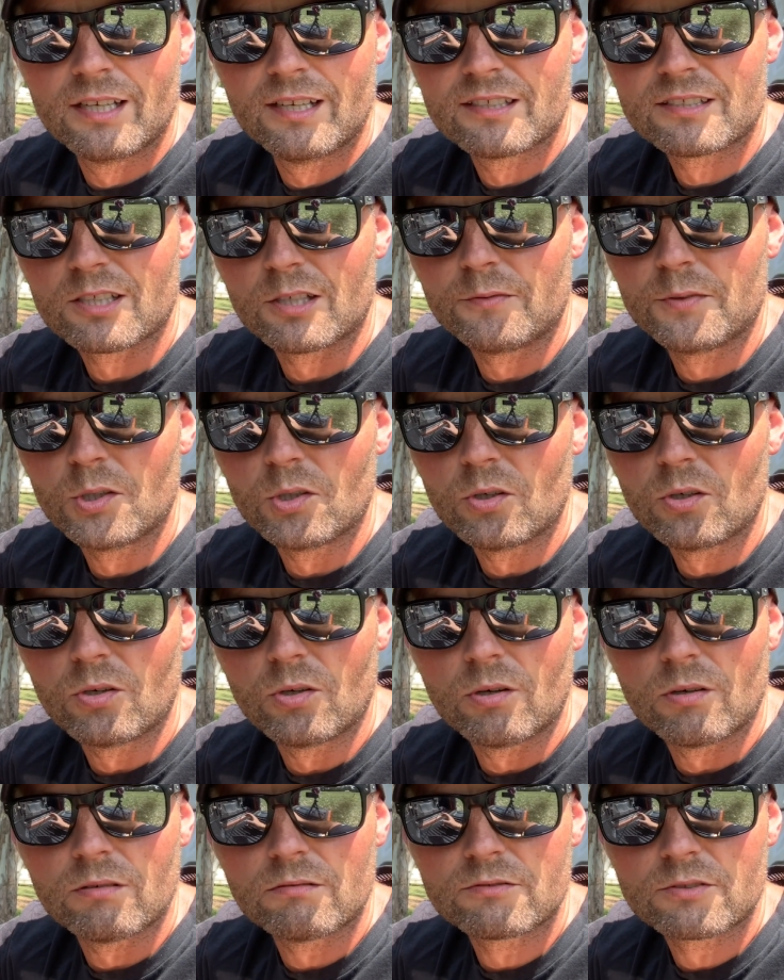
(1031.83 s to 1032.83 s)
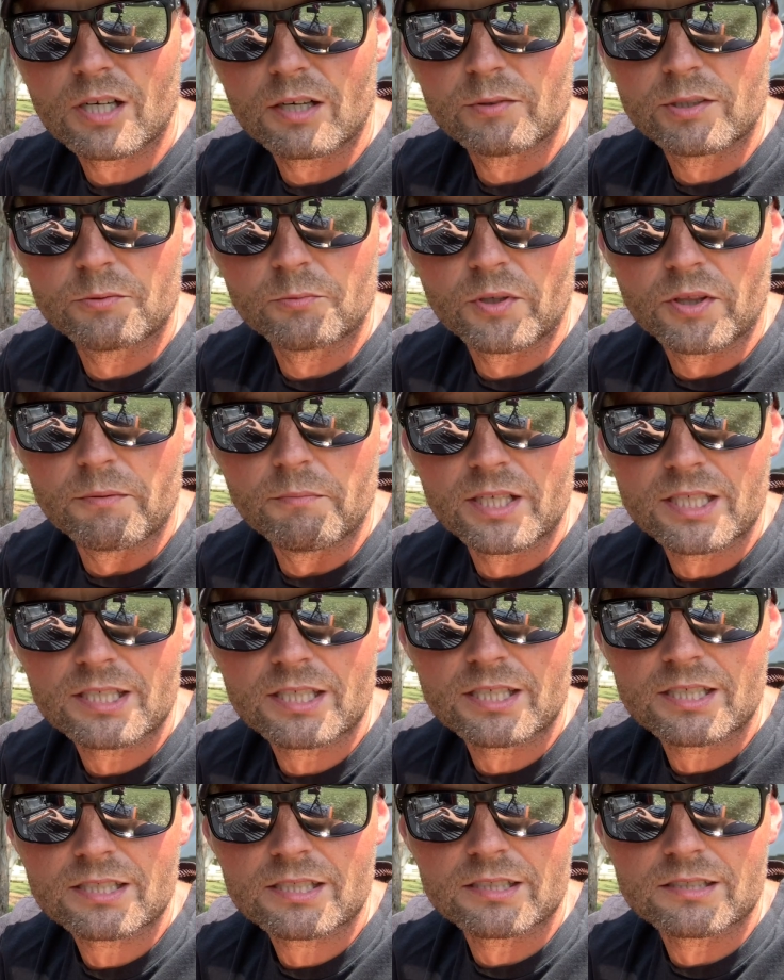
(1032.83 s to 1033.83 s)
So if you're traveling with the
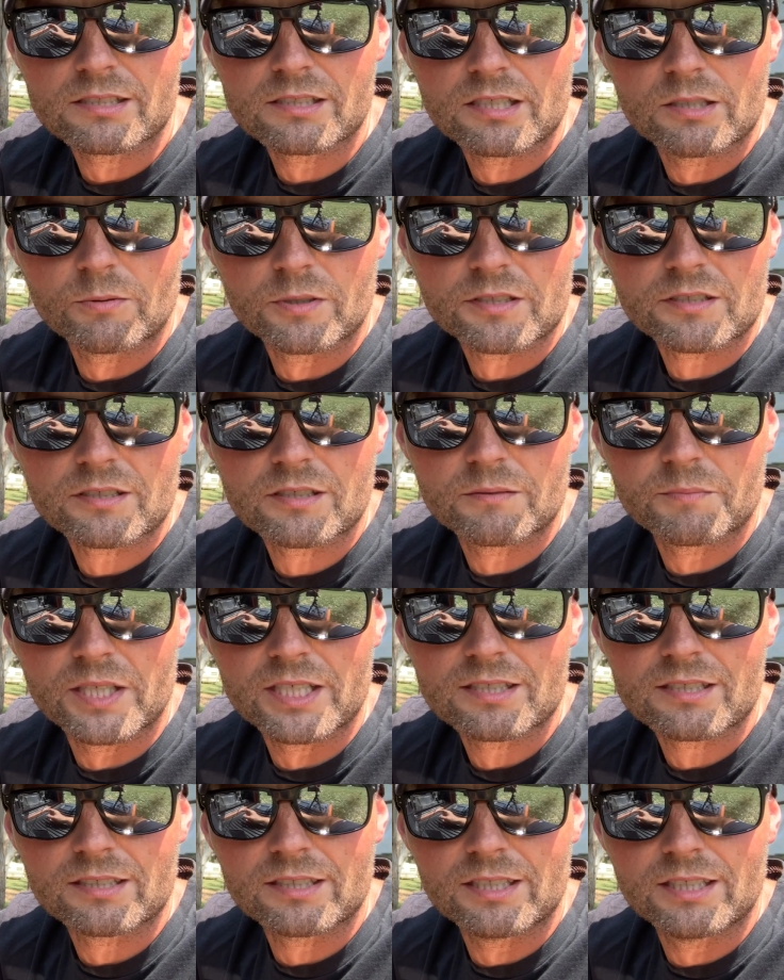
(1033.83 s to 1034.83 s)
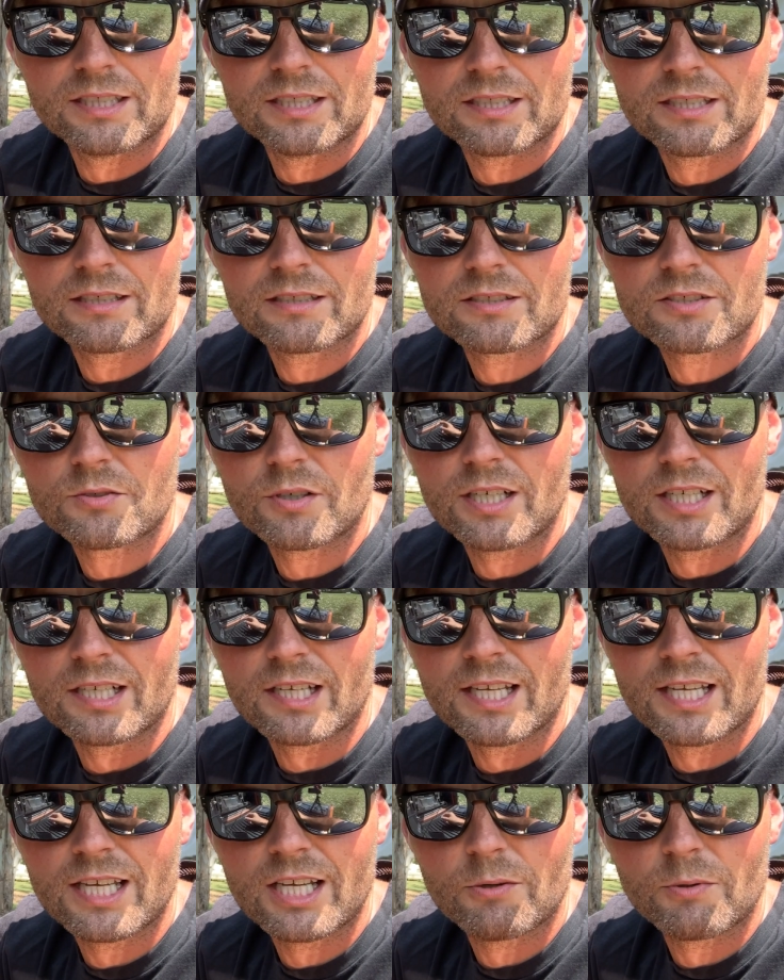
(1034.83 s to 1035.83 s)
missus and she wants to basically straighten her
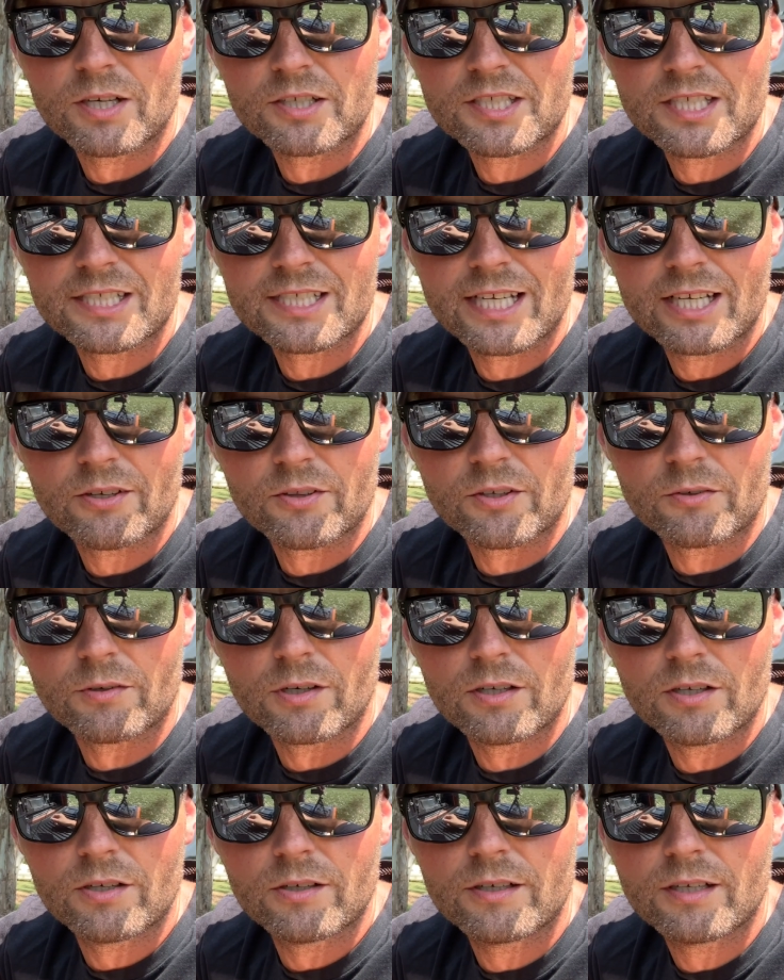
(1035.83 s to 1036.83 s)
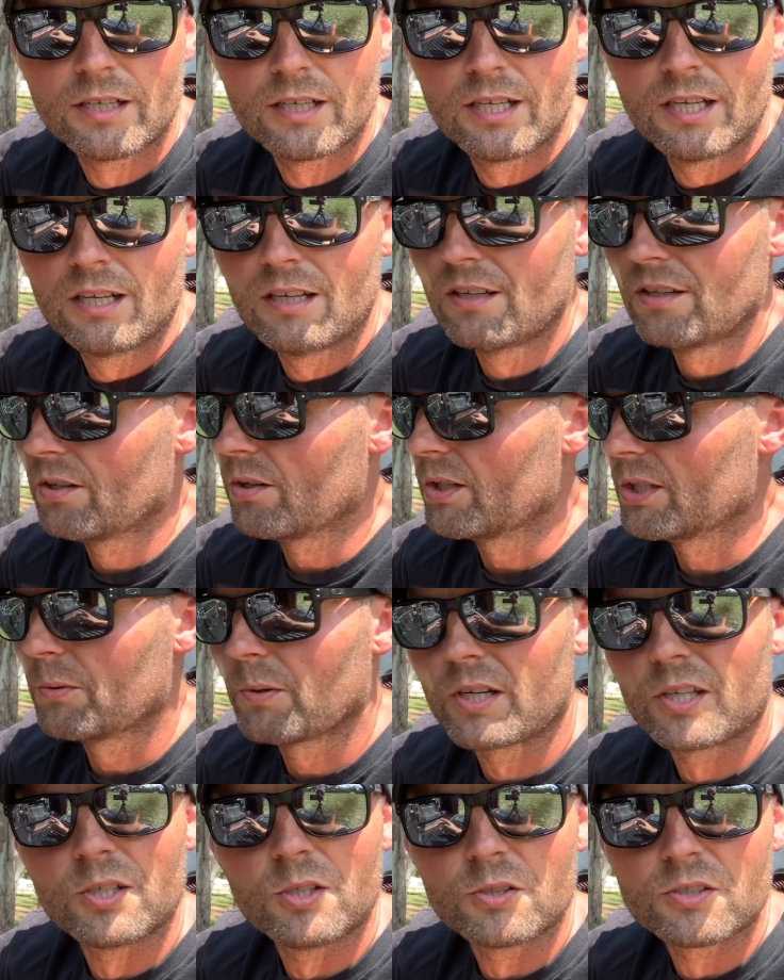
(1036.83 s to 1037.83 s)
hair while she's out on the road, or you
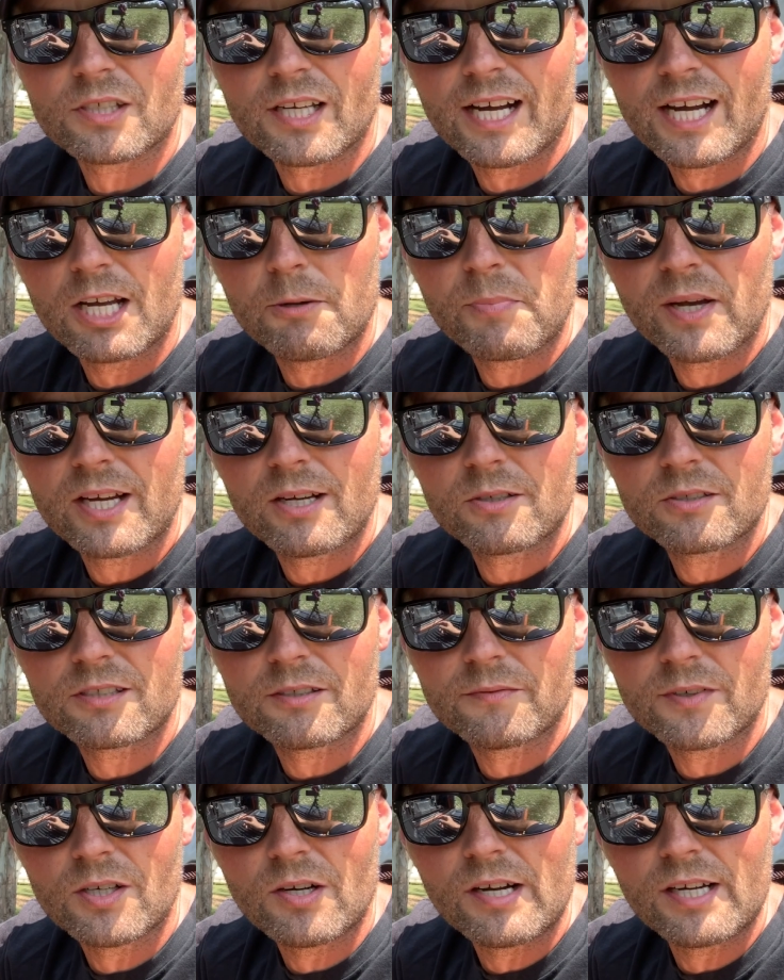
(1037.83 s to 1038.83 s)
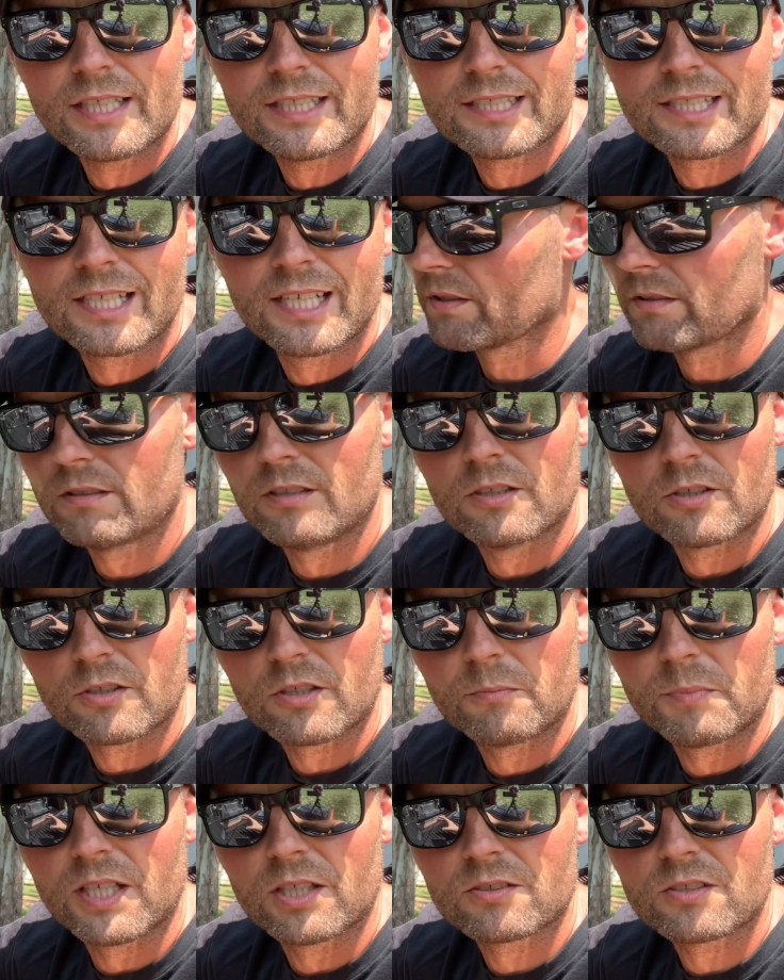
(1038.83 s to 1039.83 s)
want to use a high powered device, you're not going
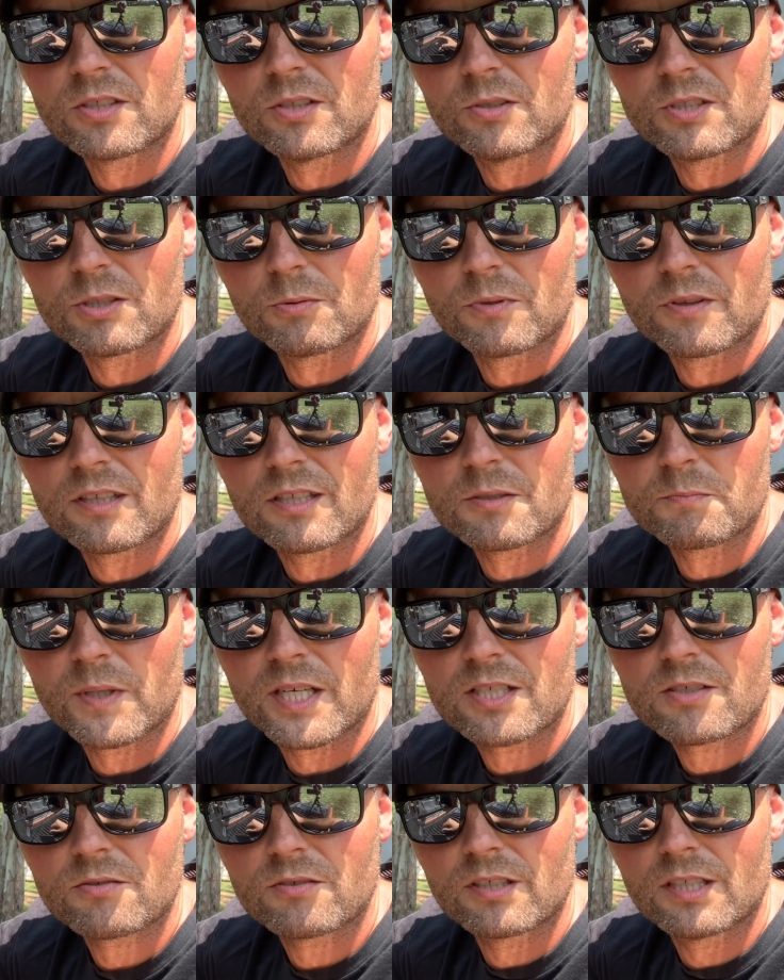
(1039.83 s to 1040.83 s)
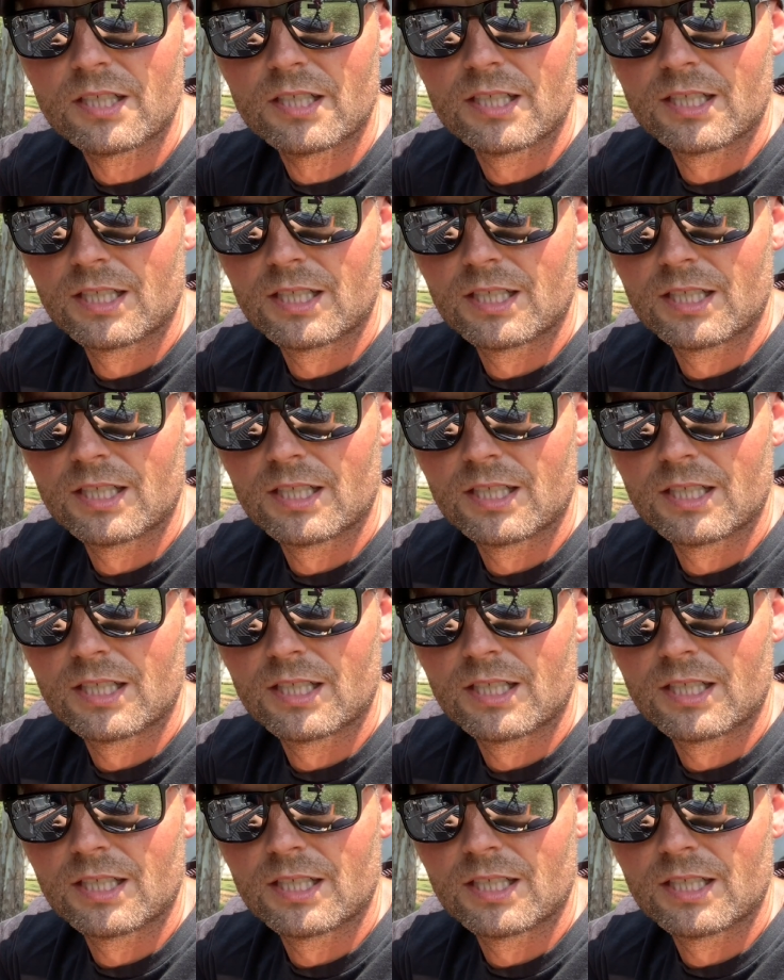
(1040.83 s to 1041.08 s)
to be able to use it with this battery.